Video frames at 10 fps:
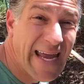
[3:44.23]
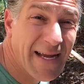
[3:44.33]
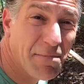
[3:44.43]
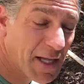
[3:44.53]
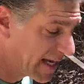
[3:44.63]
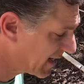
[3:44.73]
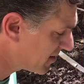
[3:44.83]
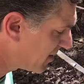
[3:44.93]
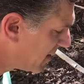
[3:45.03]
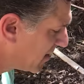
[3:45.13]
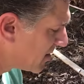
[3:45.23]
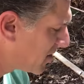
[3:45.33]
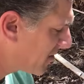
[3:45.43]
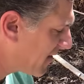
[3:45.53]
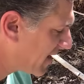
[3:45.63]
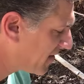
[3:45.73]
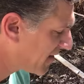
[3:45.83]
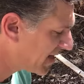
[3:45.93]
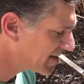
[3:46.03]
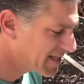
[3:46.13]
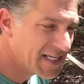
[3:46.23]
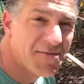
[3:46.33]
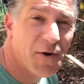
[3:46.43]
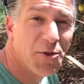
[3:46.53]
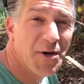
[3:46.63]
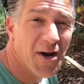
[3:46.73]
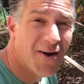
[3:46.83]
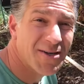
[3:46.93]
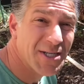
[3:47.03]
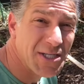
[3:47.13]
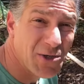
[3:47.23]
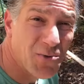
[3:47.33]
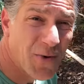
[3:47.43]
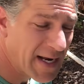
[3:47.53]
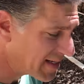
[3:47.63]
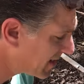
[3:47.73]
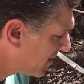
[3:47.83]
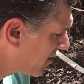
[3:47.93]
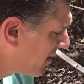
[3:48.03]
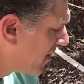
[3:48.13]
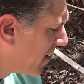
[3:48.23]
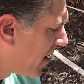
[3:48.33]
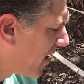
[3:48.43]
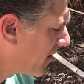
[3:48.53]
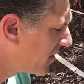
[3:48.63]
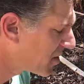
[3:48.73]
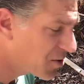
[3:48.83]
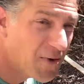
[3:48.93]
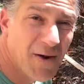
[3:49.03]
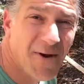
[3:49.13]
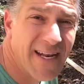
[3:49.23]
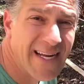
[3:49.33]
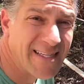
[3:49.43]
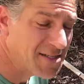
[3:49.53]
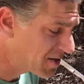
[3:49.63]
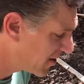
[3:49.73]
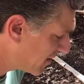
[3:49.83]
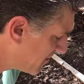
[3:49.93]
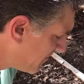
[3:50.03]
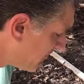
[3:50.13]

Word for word: eight plants. So the fact I've got six for three dollars is a great deal um, and a great way to get started.